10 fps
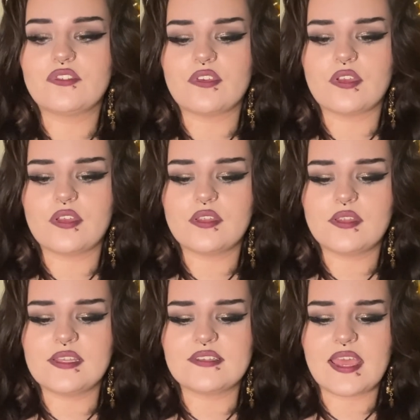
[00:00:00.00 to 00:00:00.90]
an
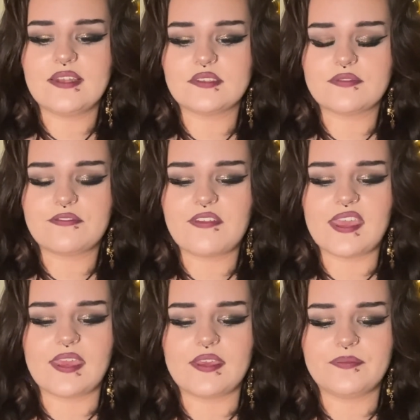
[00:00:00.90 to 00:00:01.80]
intense
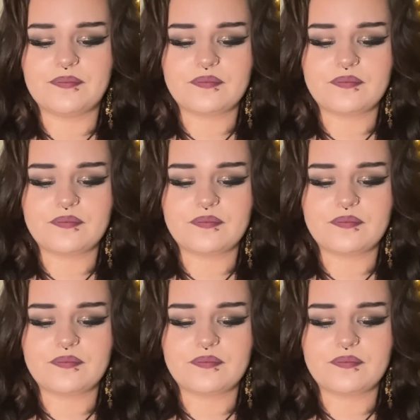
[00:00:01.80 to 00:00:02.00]
fear,